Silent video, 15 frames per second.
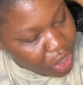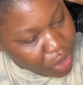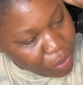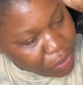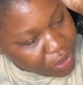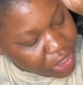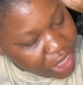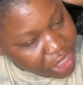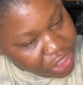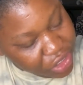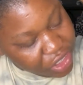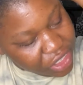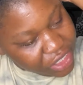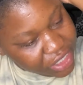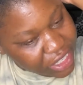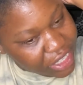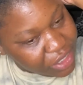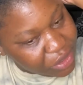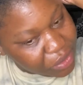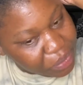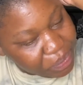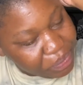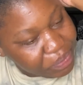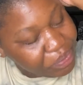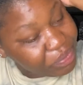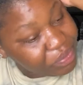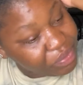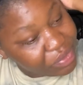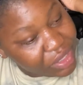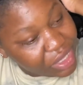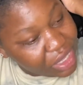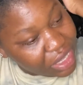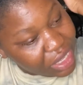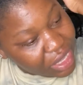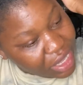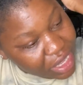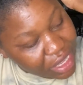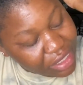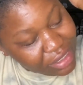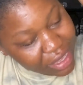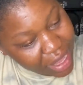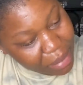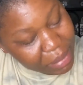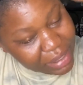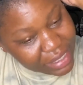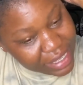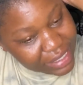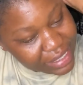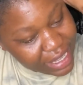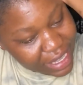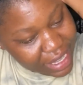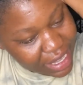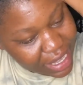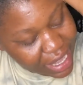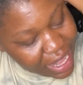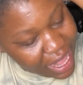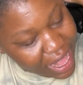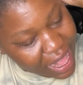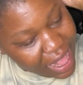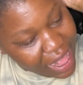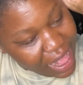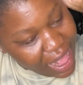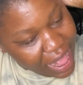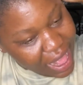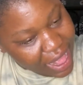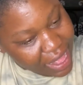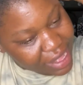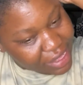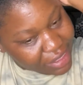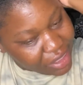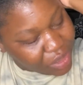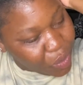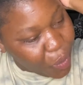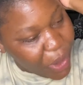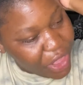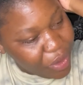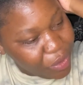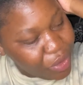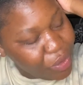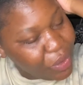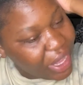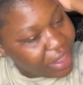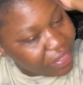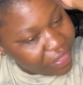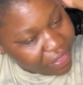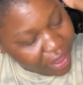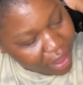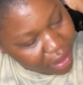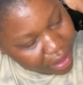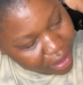schedule a date, a time, as I said. And when you do get there,